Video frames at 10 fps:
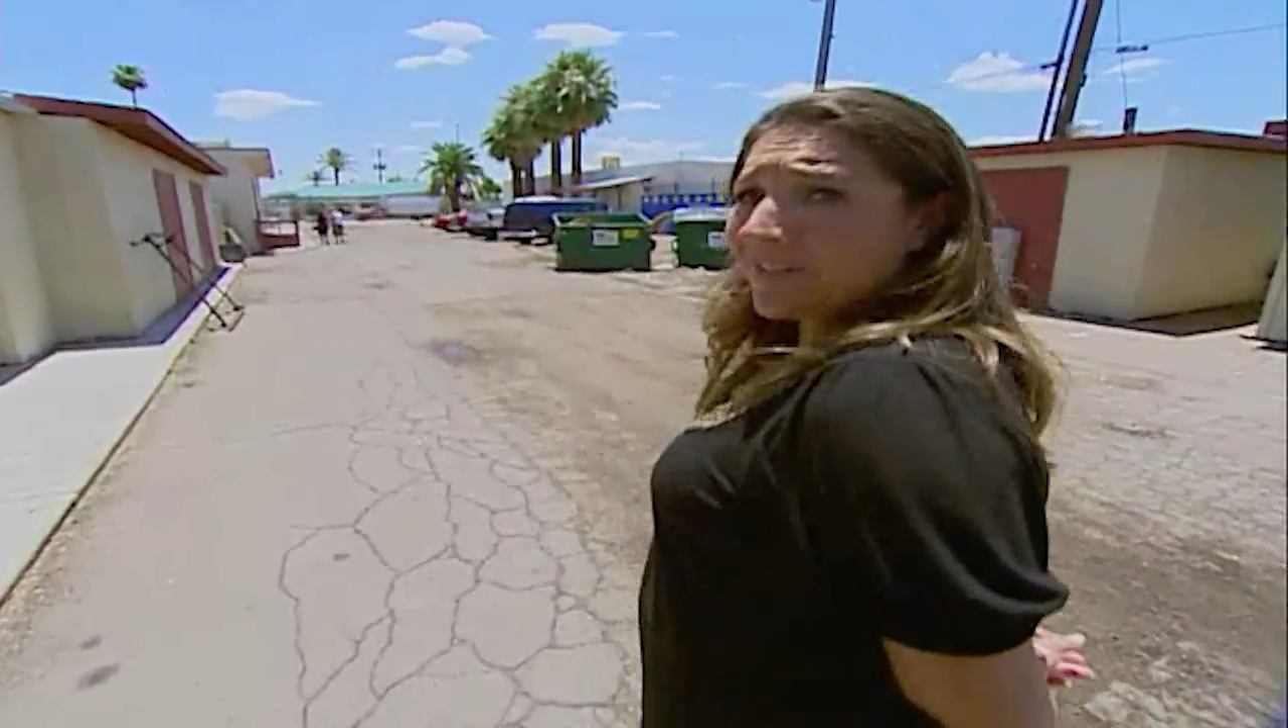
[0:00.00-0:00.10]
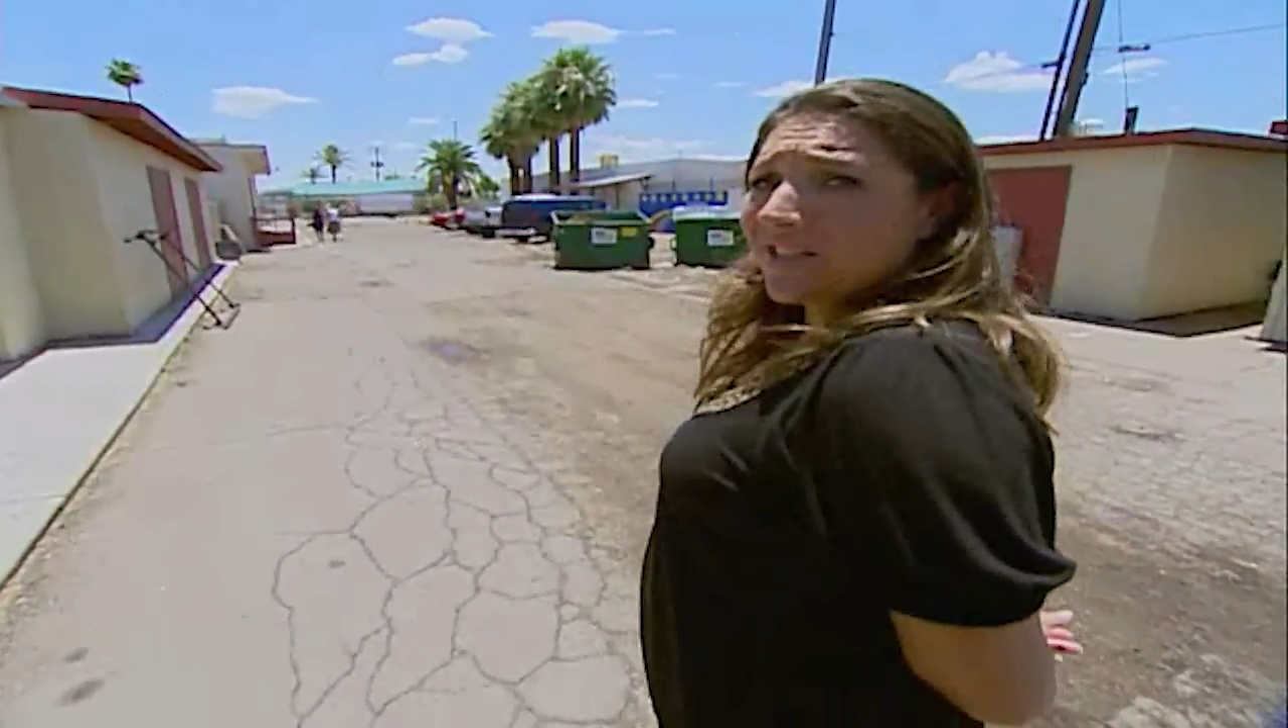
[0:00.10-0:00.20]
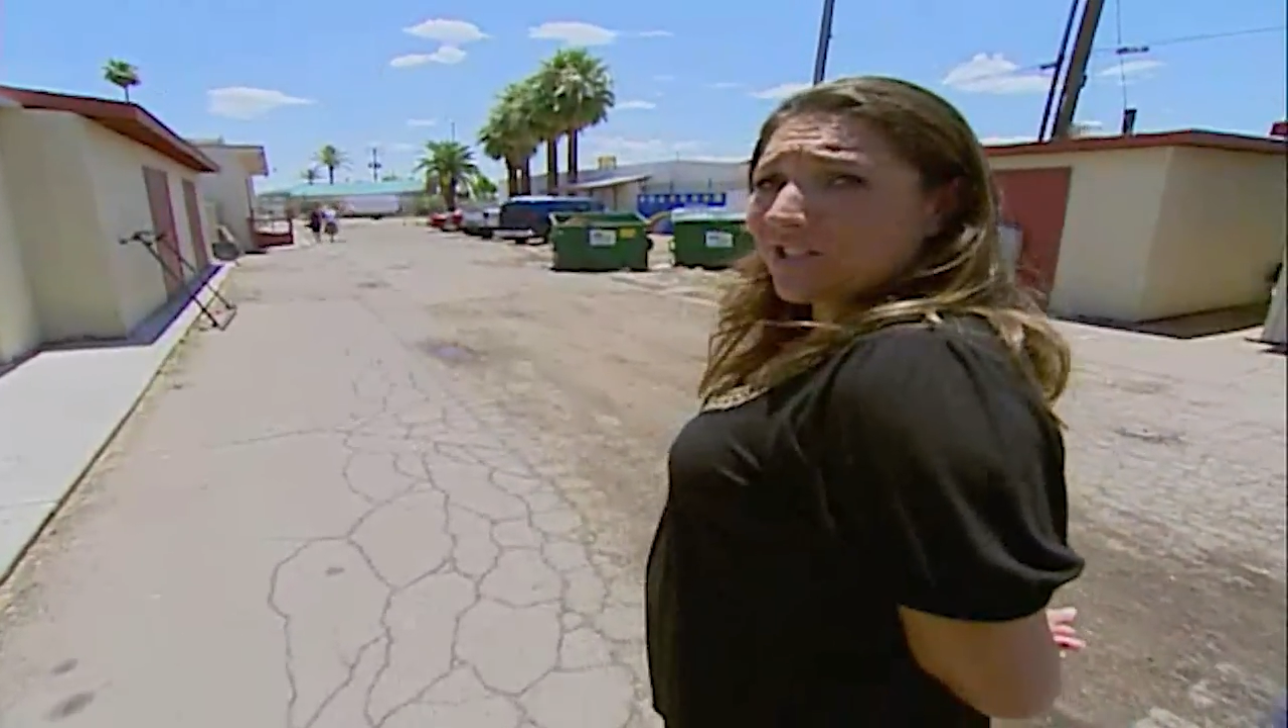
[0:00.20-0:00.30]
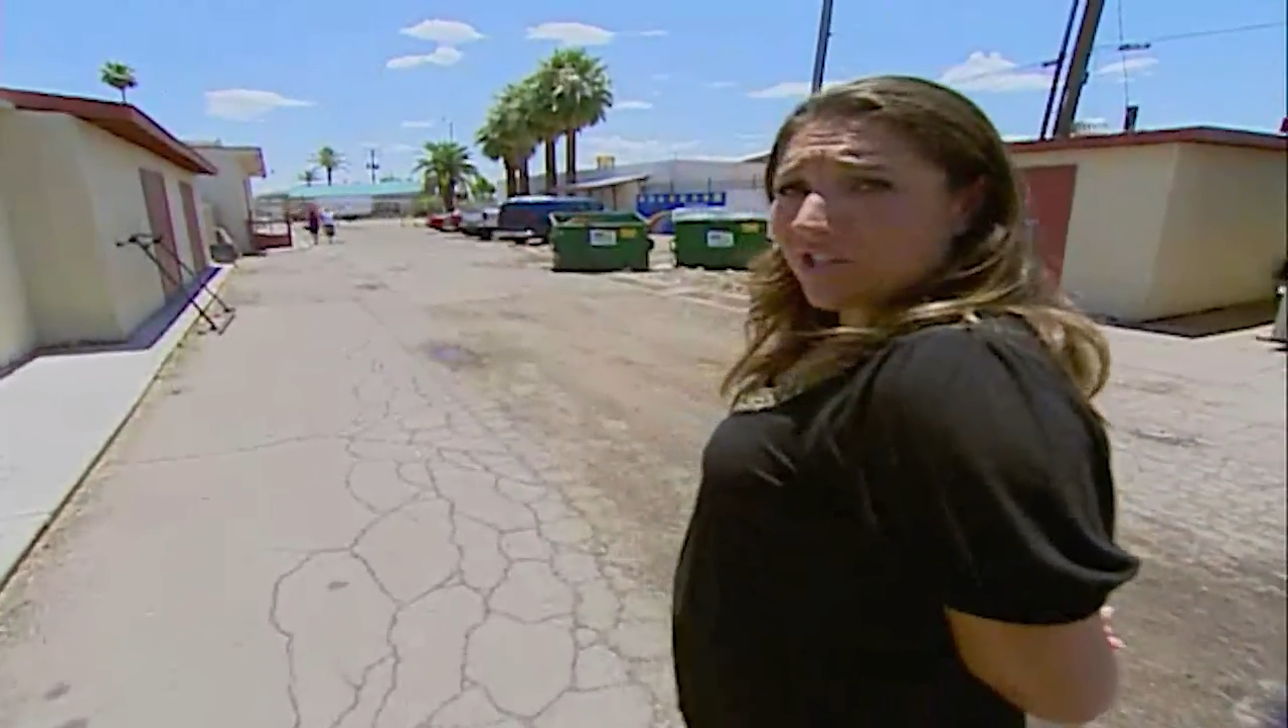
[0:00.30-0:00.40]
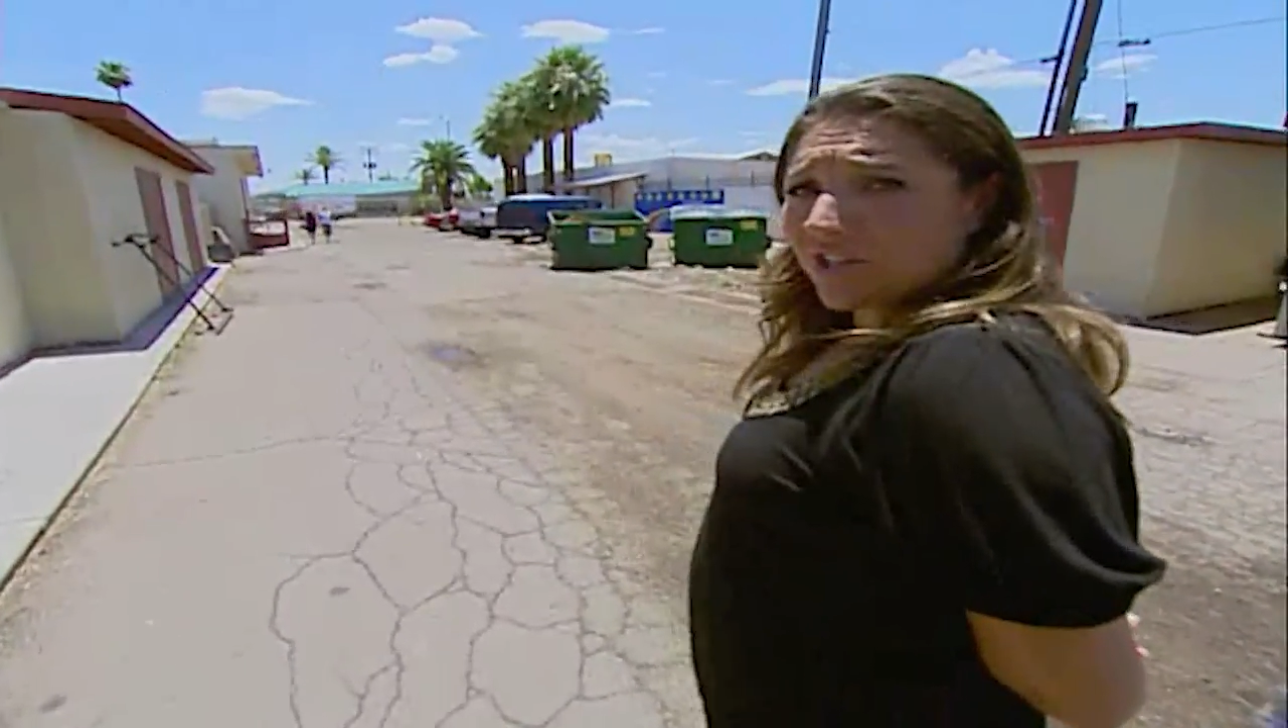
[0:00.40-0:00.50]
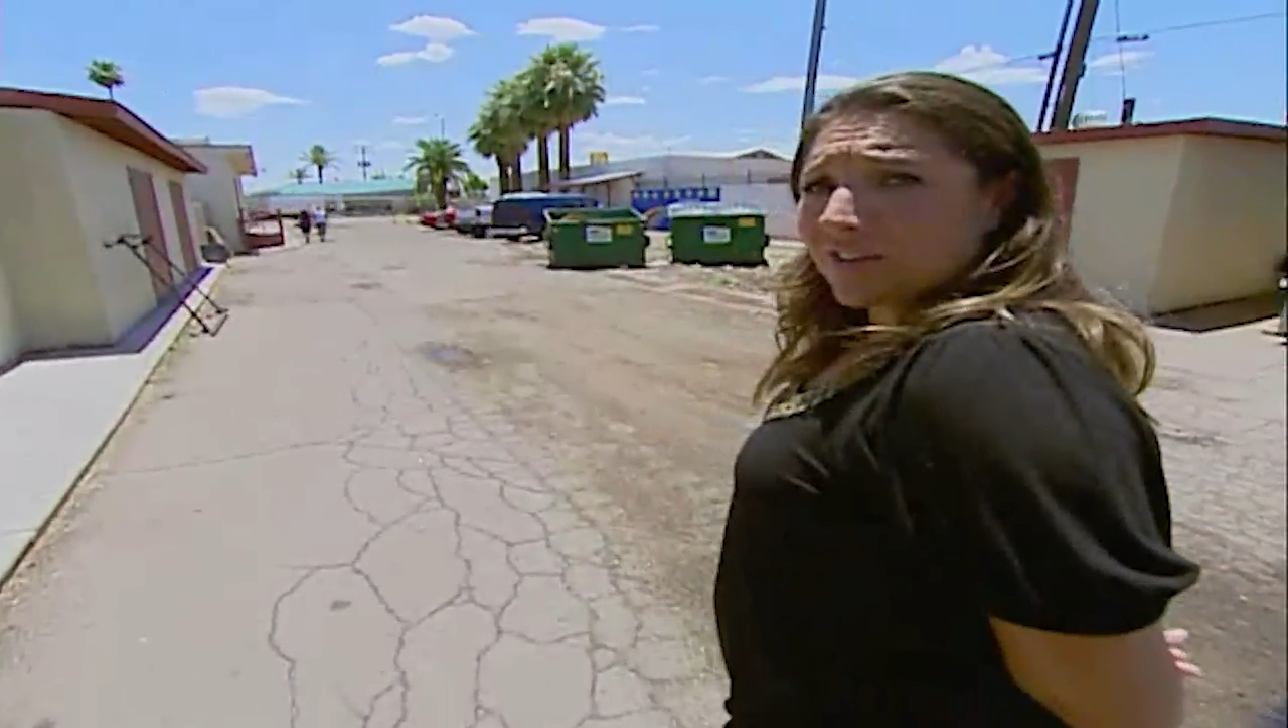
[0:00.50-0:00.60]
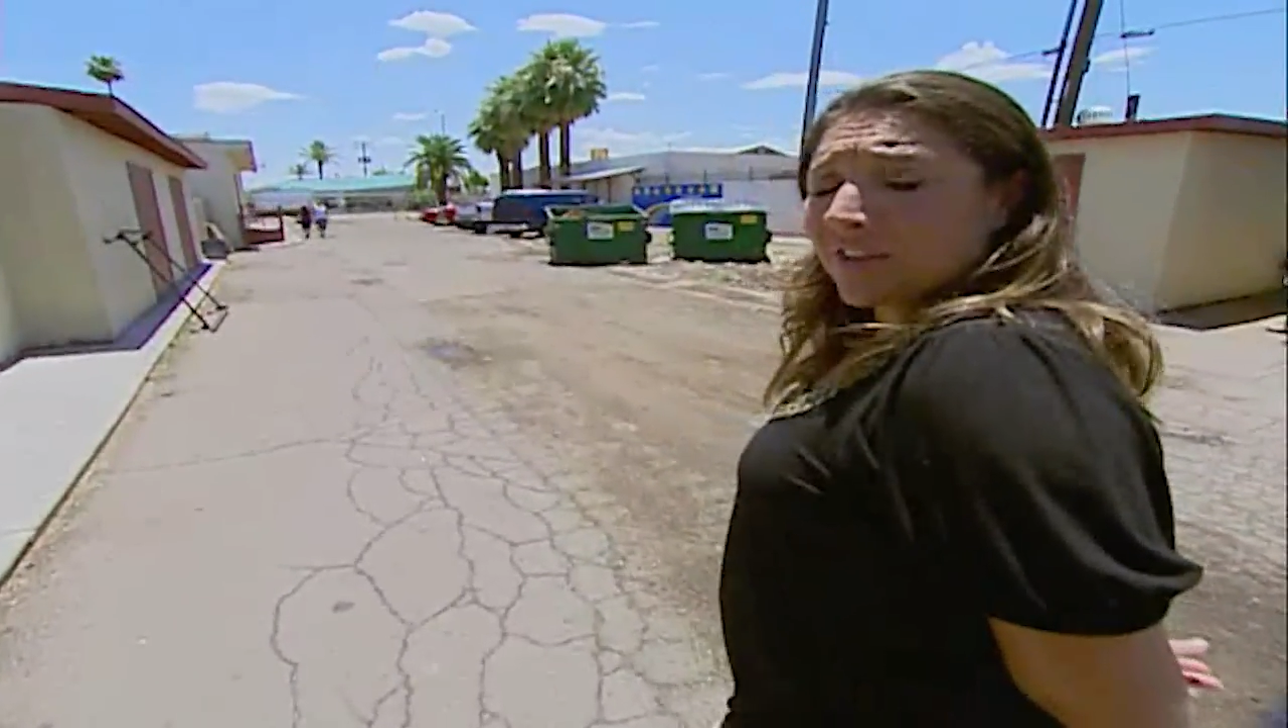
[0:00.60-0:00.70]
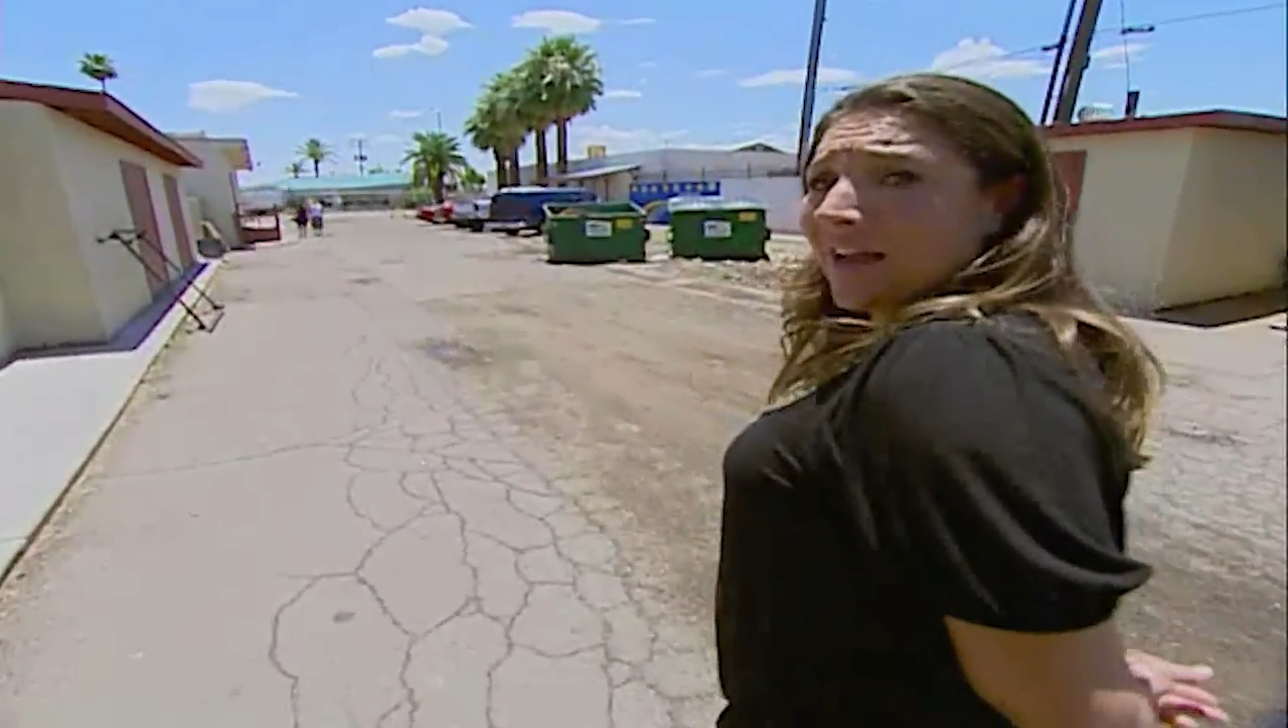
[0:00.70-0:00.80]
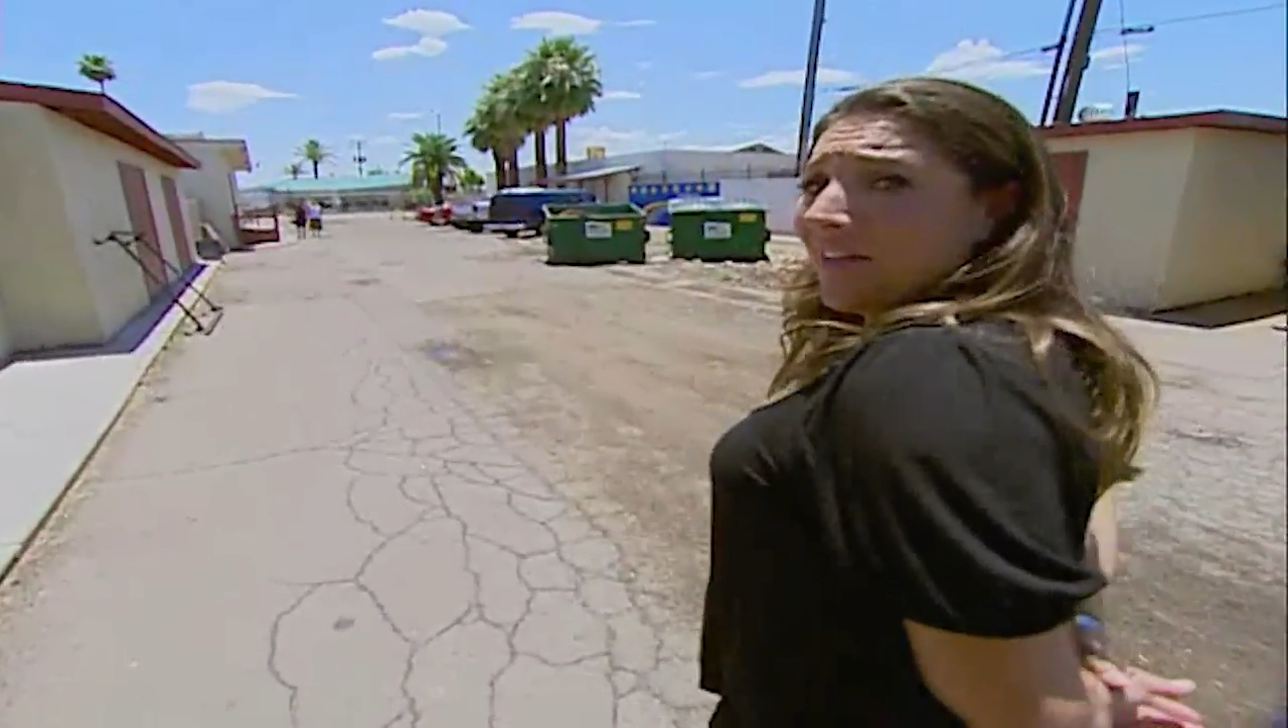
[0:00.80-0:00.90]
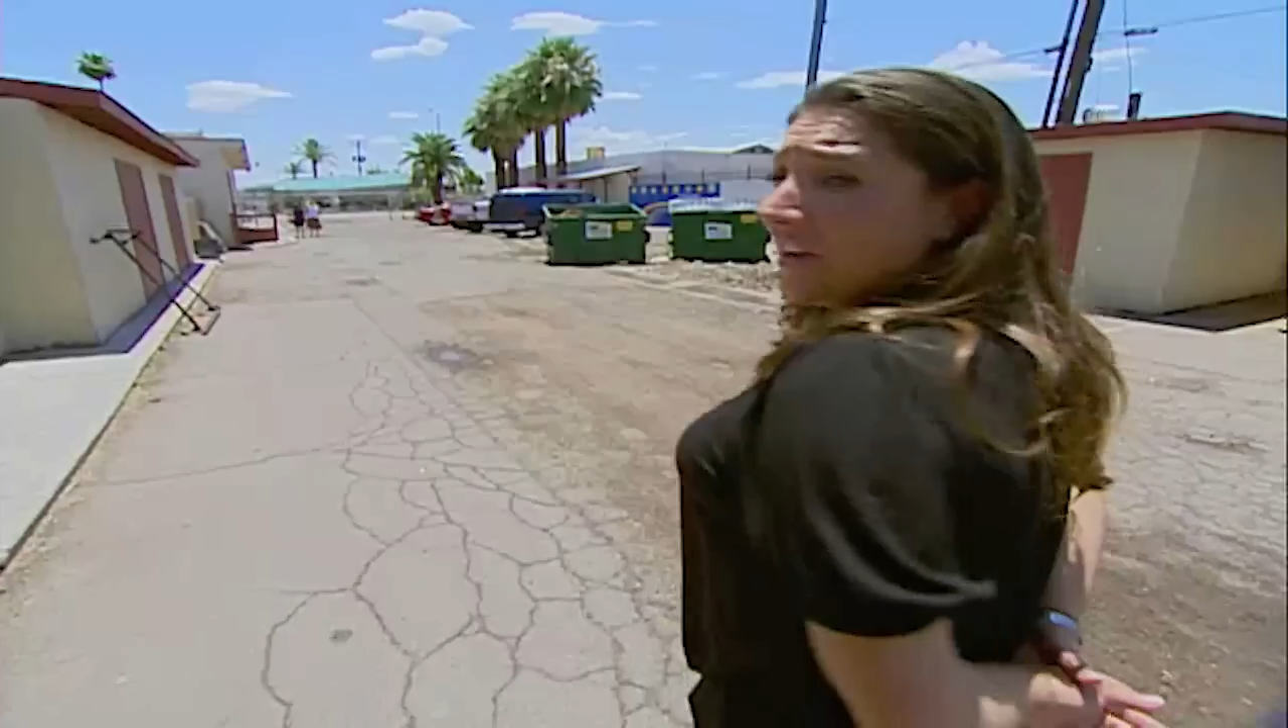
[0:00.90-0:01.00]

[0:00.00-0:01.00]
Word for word: position